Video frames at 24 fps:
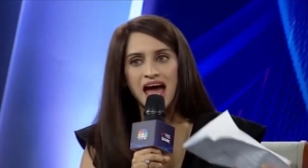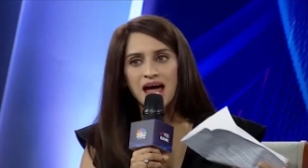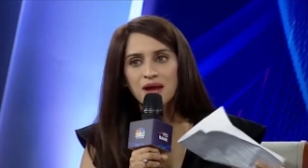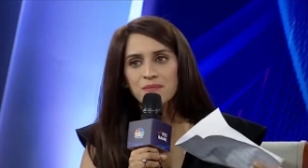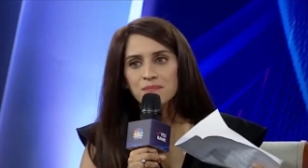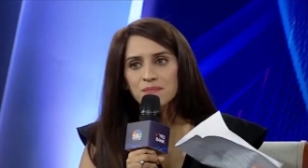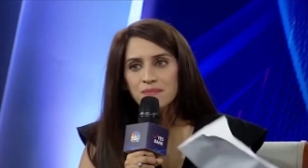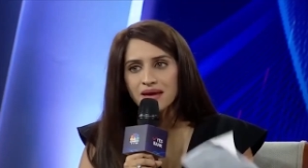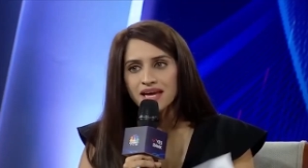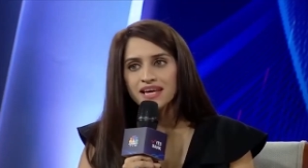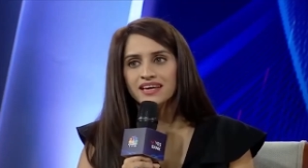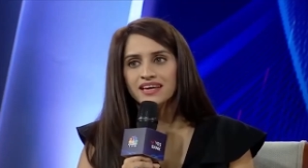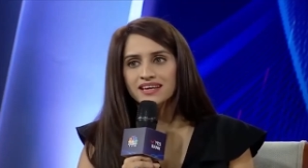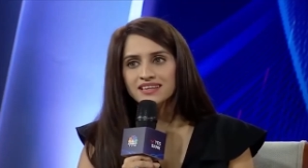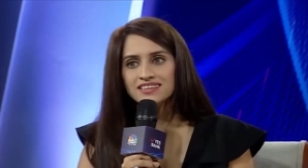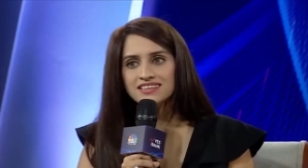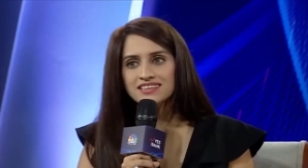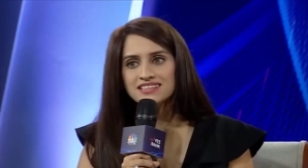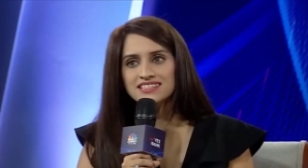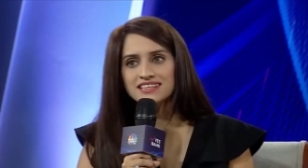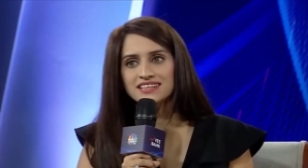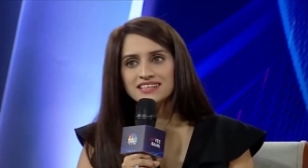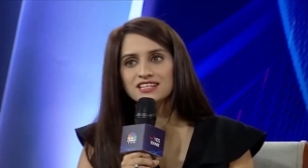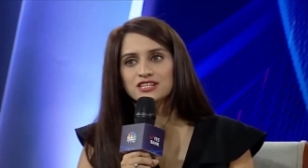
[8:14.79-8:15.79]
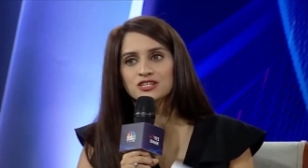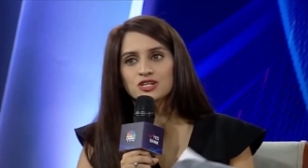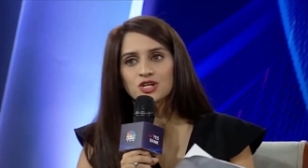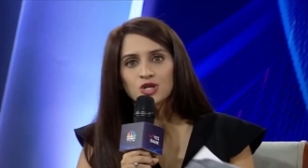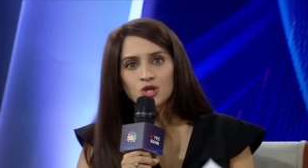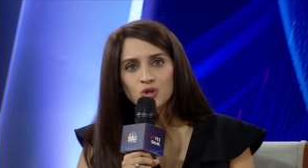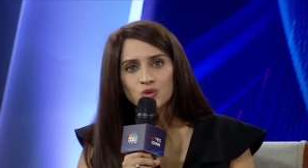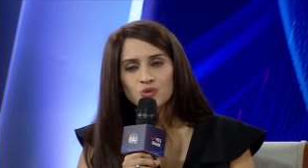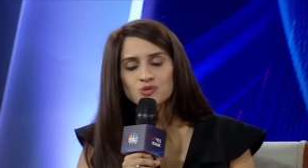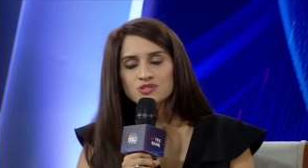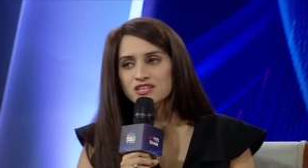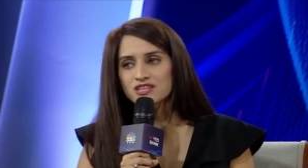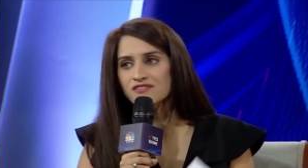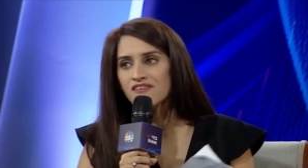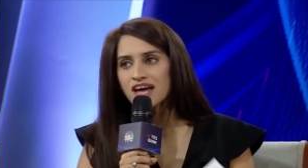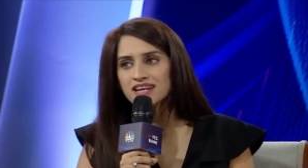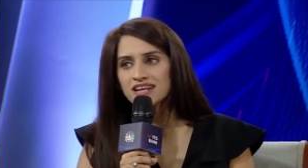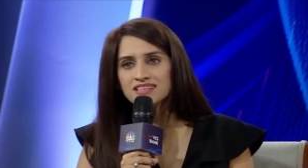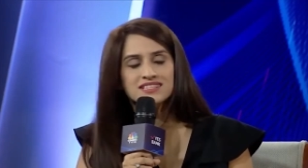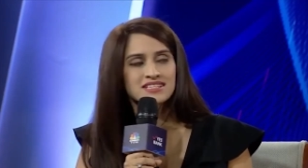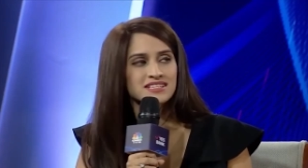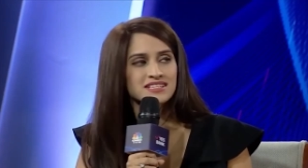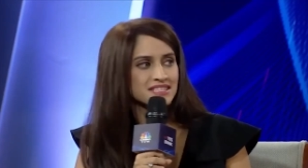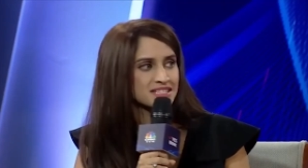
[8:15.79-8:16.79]
and making this an inclusive
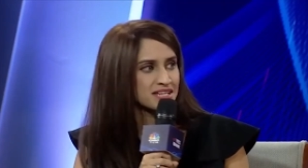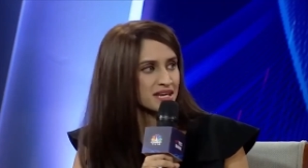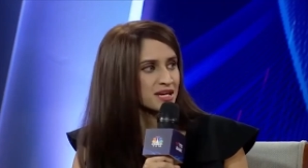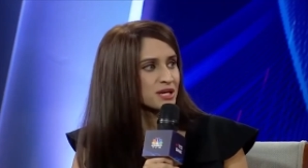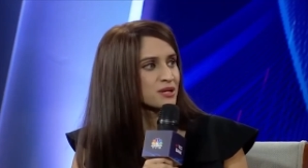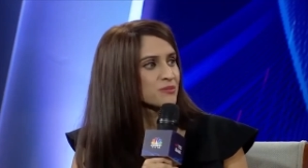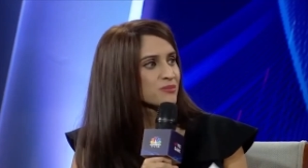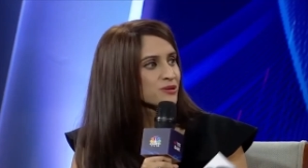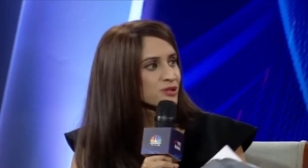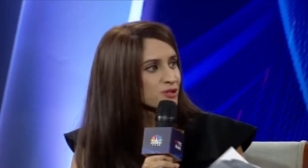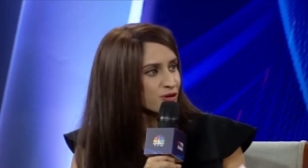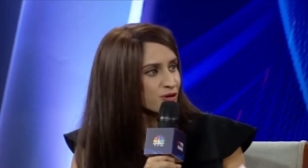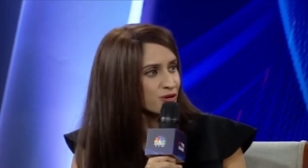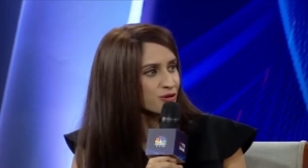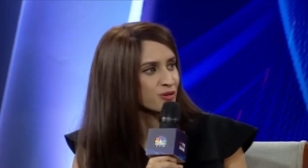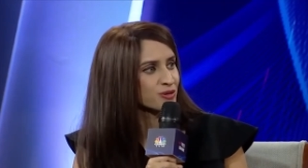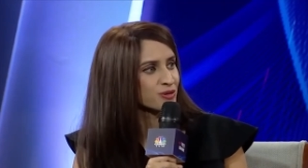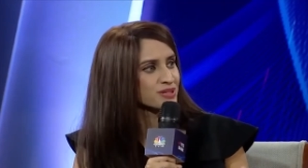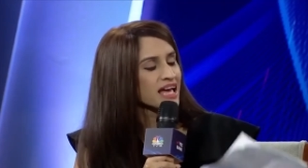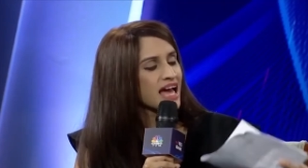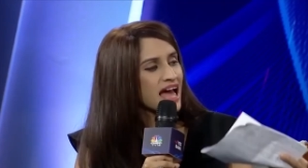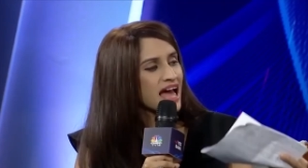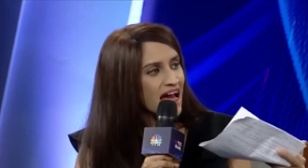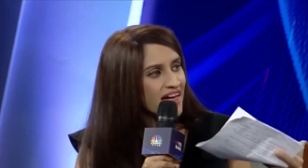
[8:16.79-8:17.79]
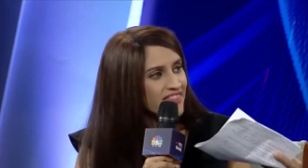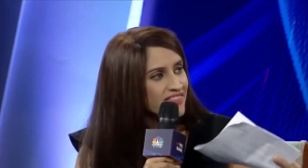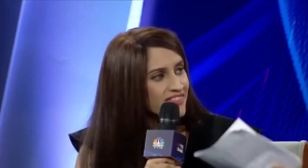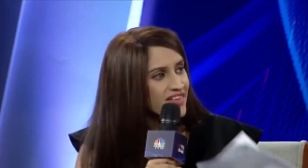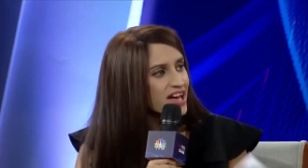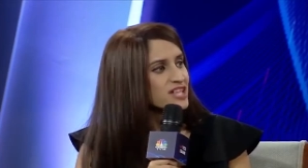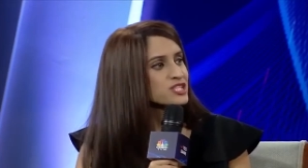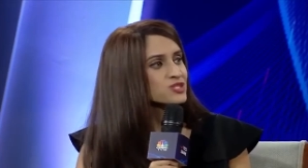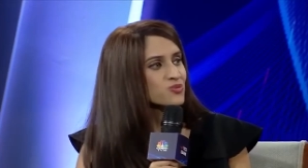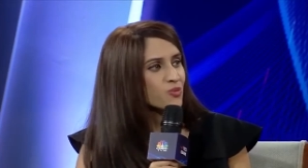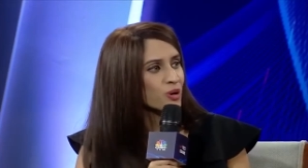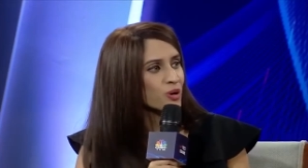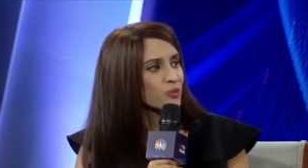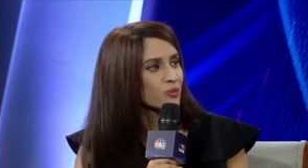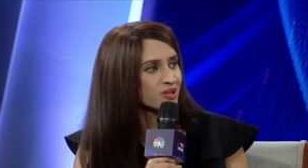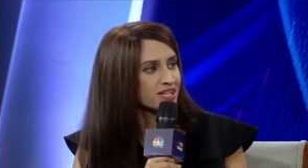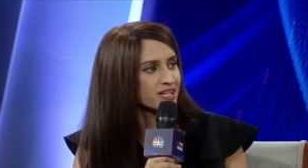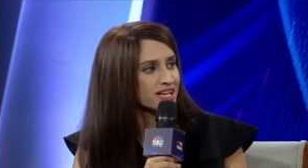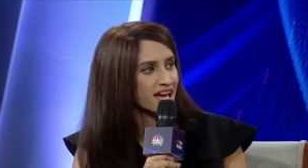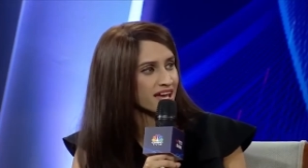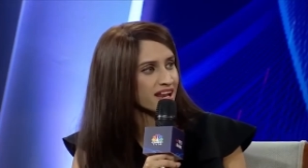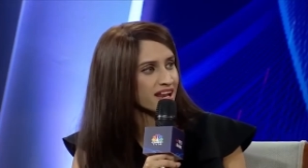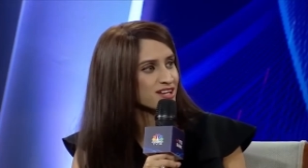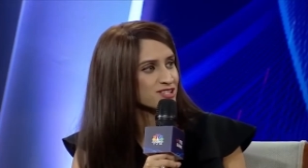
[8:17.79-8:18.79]
and a sustainable growth. And that's what
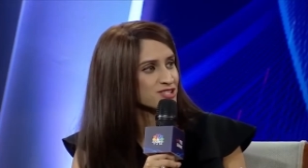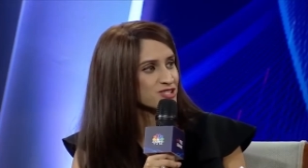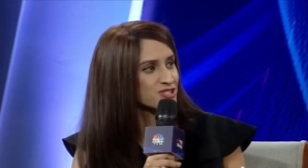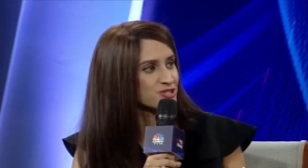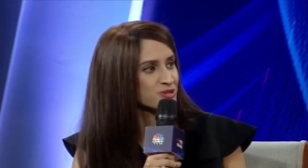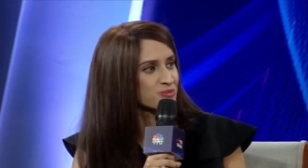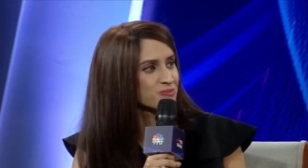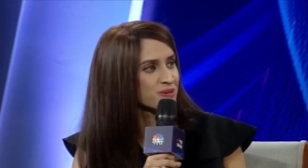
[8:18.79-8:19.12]
will get us